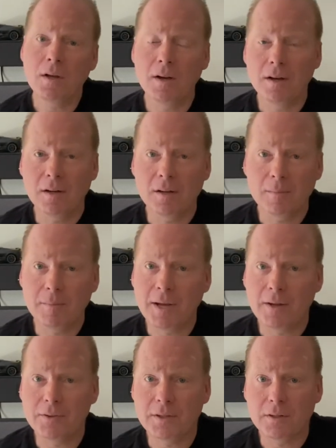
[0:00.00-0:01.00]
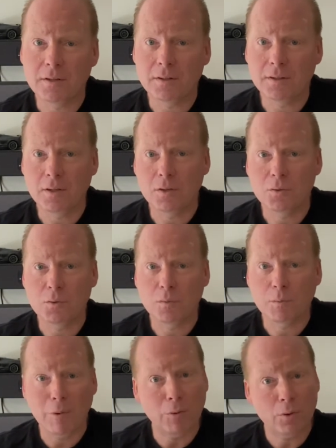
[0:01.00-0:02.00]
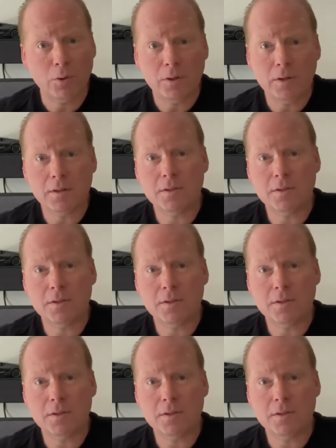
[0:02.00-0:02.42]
um, out there, you know, doing remote learning.